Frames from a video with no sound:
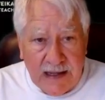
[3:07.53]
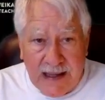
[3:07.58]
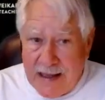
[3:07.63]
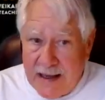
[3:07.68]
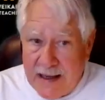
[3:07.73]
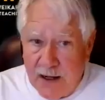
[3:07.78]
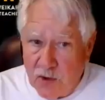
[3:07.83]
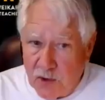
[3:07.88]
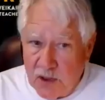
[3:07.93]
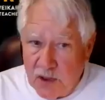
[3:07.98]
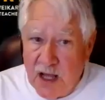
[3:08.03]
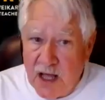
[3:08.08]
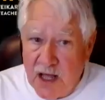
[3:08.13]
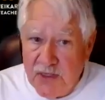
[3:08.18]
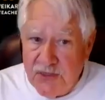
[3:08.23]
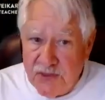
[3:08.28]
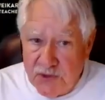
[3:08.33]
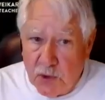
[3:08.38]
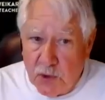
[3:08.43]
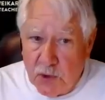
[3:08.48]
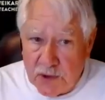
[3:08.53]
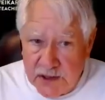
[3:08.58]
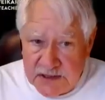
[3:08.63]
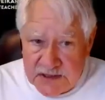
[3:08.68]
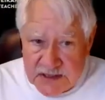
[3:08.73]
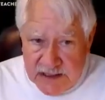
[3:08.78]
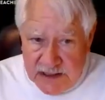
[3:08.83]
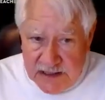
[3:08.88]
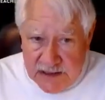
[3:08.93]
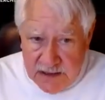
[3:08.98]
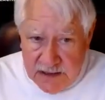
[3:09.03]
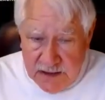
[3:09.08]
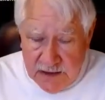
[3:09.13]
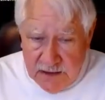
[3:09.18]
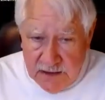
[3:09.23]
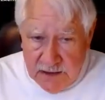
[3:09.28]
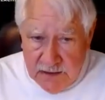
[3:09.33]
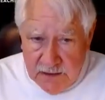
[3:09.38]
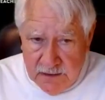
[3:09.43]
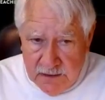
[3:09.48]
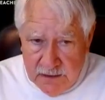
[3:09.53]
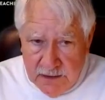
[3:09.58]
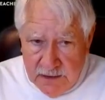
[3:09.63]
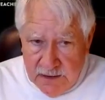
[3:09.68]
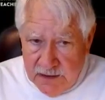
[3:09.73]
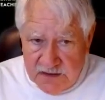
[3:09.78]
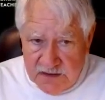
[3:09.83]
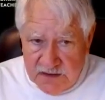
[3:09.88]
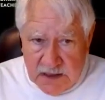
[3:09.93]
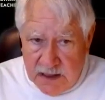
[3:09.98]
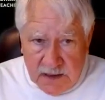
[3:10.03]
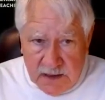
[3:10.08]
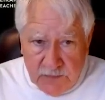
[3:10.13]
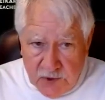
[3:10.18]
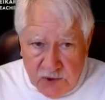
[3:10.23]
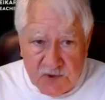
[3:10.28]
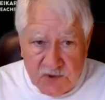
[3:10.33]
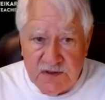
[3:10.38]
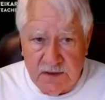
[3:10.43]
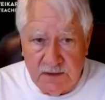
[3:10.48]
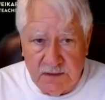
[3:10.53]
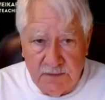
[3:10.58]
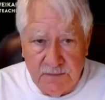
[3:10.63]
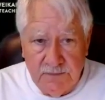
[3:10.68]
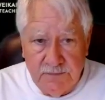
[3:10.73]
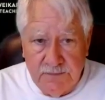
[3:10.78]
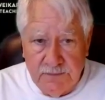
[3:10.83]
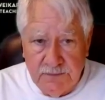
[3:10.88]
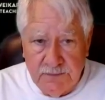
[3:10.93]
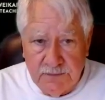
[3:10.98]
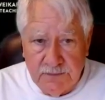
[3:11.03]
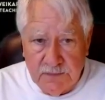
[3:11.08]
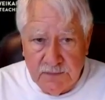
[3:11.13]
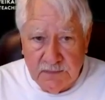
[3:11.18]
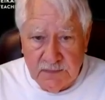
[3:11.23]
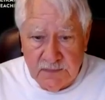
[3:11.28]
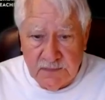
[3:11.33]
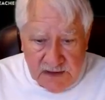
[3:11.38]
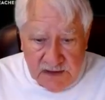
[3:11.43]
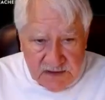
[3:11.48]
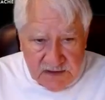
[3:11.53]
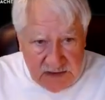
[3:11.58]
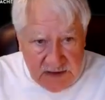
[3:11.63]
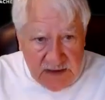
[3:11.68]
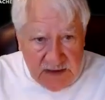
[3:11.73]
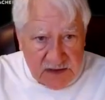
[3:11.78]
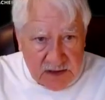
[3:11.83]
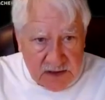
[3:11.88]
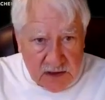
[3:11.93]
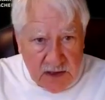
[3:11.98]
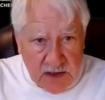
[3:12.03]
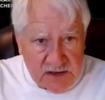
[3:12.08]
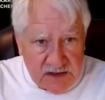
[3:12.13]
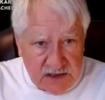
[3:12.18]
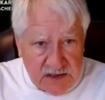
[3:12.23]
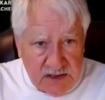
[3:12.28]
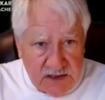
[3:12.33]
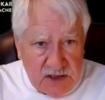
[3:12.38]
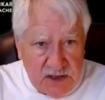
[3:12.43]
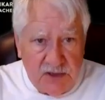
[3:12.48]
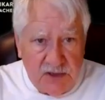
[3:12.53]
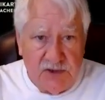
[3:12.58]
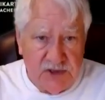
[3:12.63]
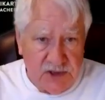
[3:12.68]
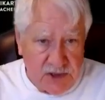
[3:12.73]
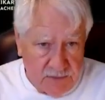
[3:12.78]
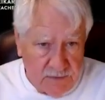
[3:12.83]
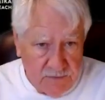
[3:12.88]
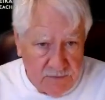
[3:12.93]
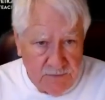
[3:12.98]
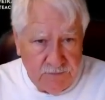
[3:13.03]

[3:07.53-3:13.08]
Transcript: Our authority is not a person, it's this Constitution.